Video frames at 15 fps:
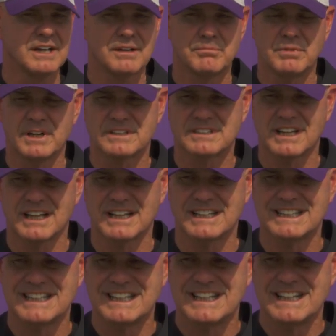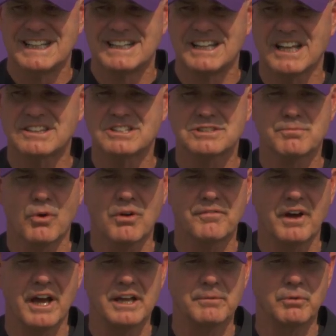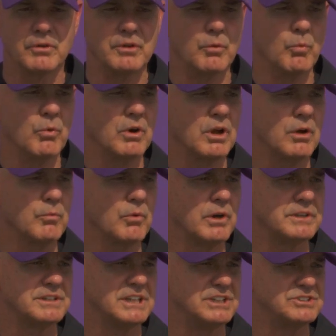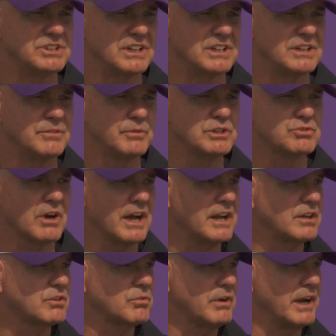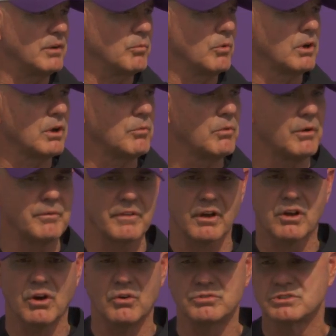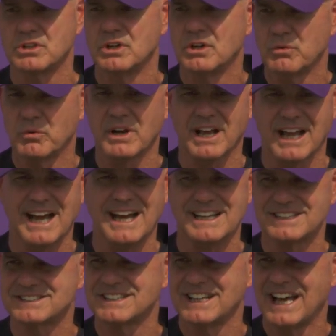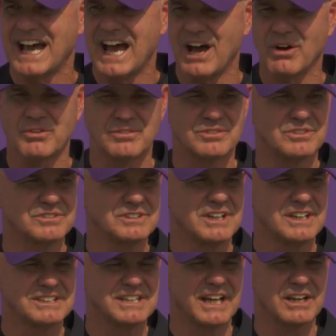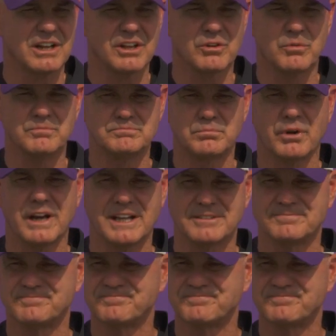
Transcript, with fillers: But uh, nothing's more valuable than one-on-one teaching. And we try to create one-on-one with a coach when a guy is out or taking a little break.